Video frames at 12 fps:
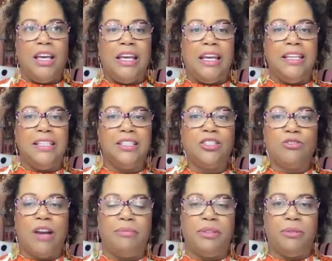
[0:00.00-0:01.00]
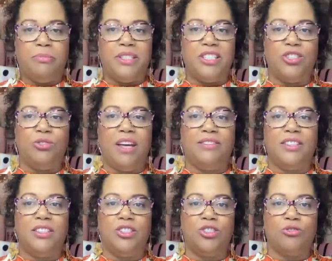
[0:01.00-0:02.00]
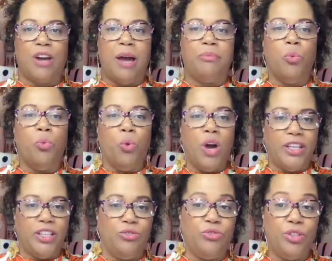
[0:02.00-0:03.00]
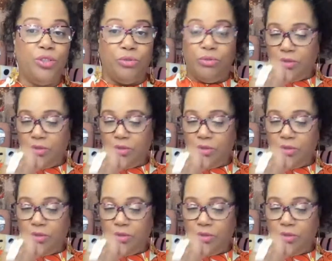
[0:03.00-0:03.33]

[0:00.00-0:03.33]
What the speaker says: in describing your business, you have to describe what you do.